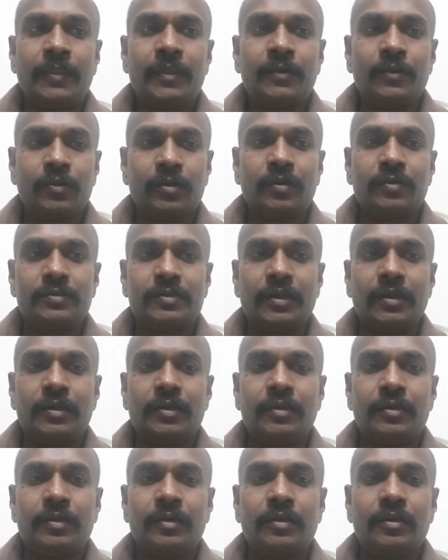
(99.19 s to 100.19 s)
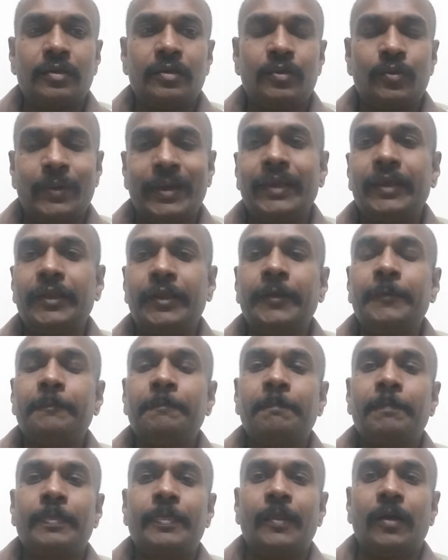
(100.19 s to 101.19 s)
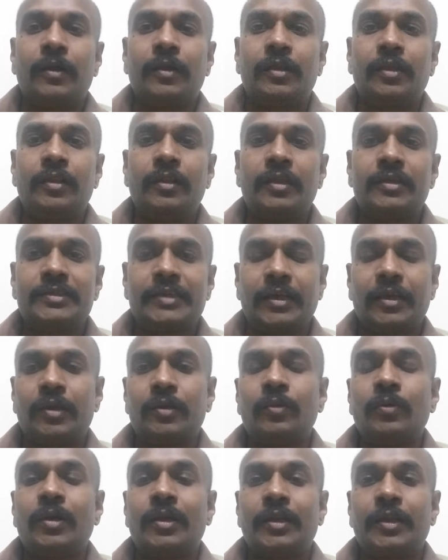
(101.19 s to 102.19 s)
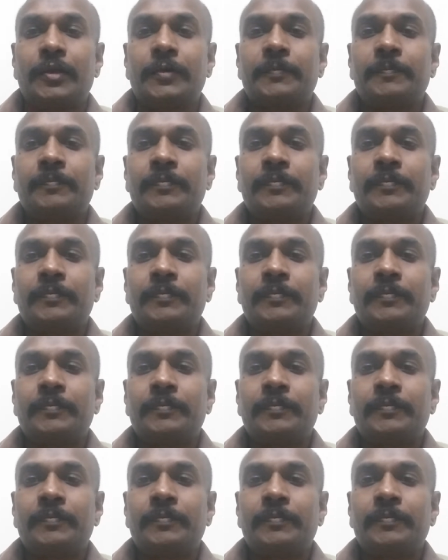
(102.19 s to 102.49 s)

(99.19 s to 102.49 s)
2020, not in the second quarter.